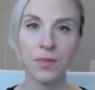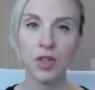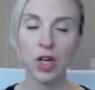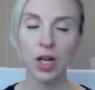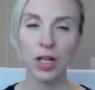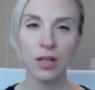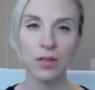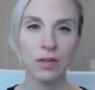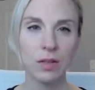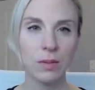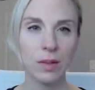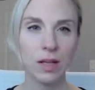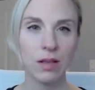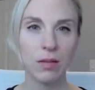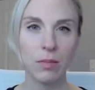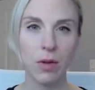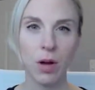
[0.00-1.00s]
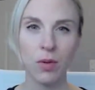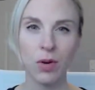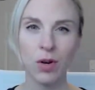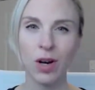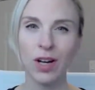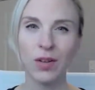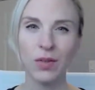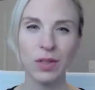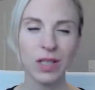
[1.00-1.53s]
try to use a meat
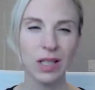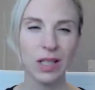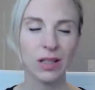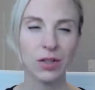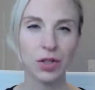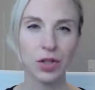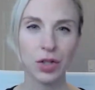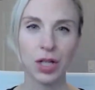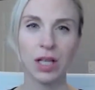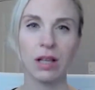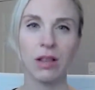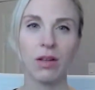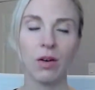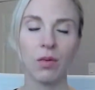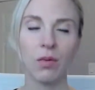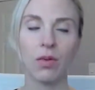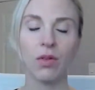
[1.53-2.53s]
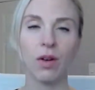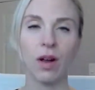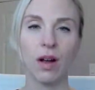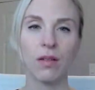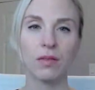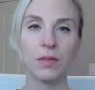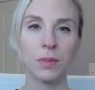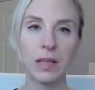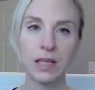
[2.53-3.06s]
thermometer. I know it's a little tricky though with
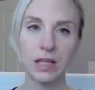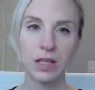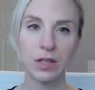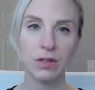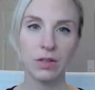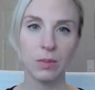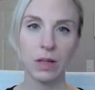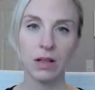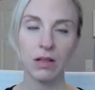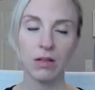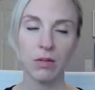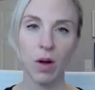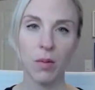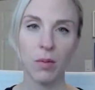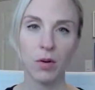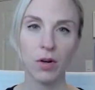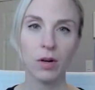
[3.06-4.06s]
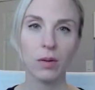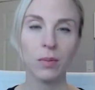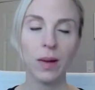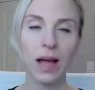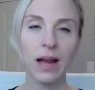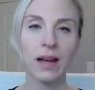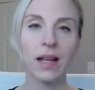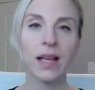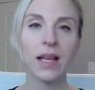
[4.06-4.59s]
ground meat to use a meat thermometer,
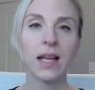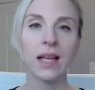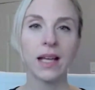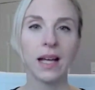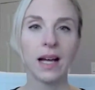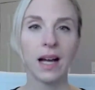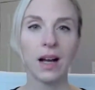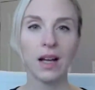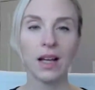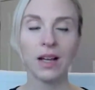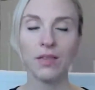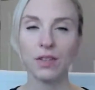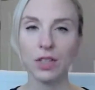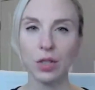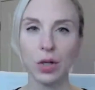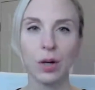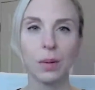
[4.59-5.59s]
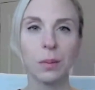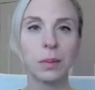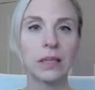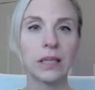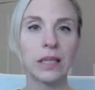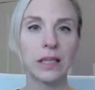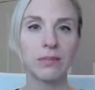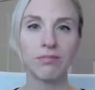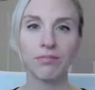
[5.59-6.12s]
but if it's
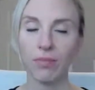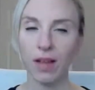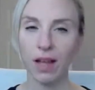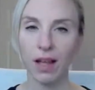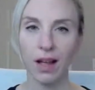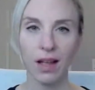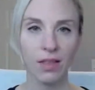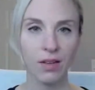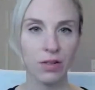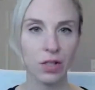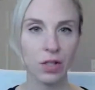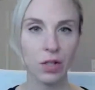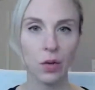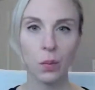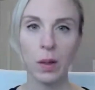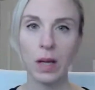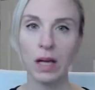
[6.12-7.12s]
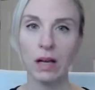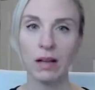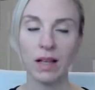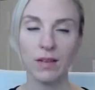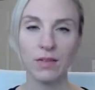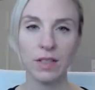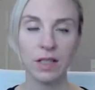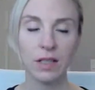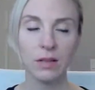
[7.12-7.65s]
crumbly and there's no pink
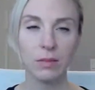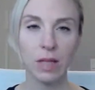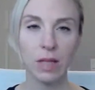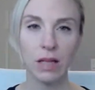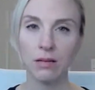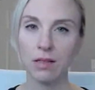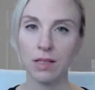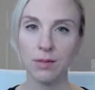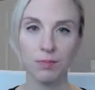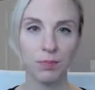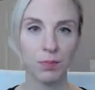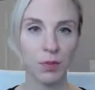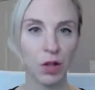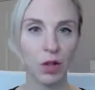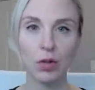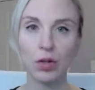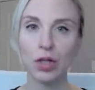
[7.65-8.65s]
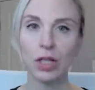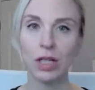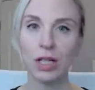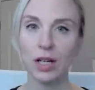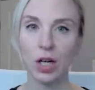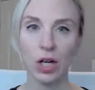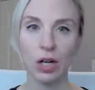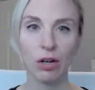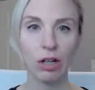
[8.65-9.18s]
left in the meat, usually
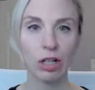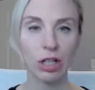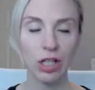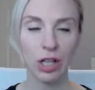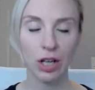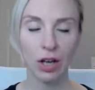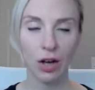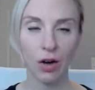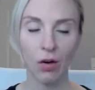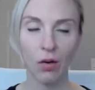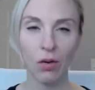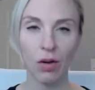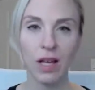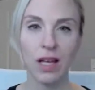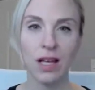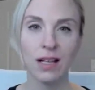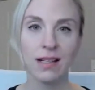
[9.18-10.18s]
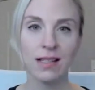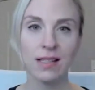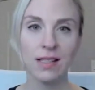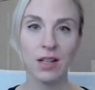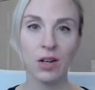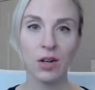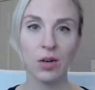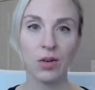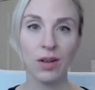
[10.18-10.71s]
you're good to go.
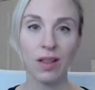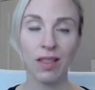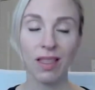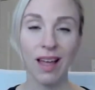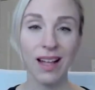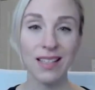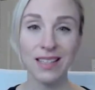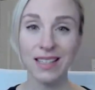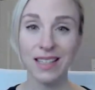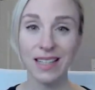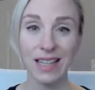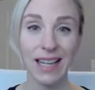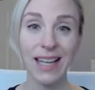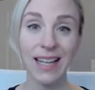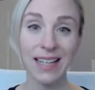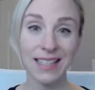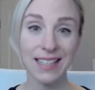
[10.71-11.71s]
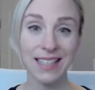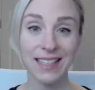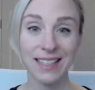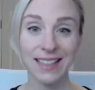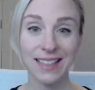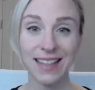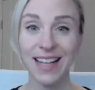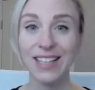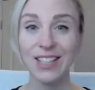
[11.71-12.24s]
So that's it.
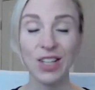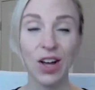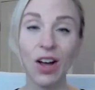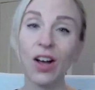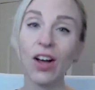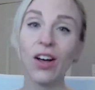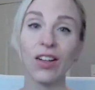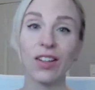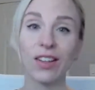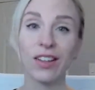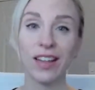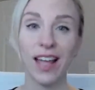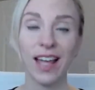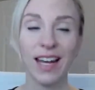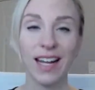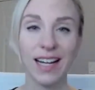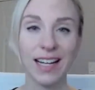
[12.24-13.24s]
That's all. And